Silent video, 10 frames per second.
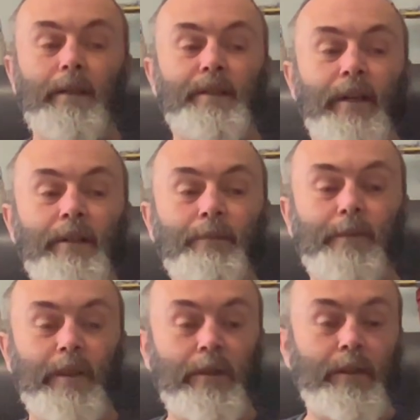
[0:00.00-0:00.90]
So you
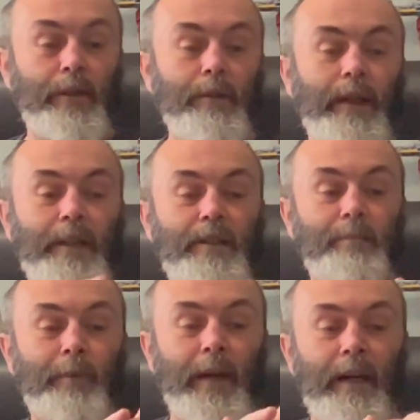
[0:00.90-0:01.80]
do need to
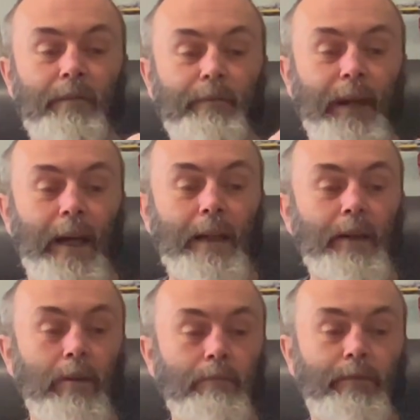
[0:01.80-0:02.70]
be fairly
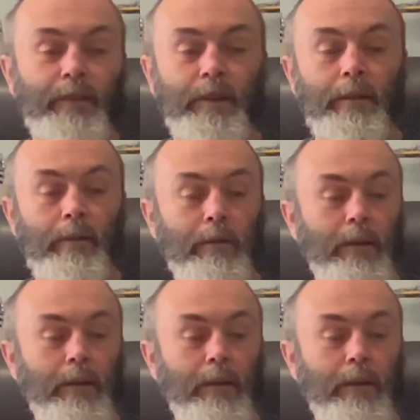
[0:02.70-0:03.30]
confident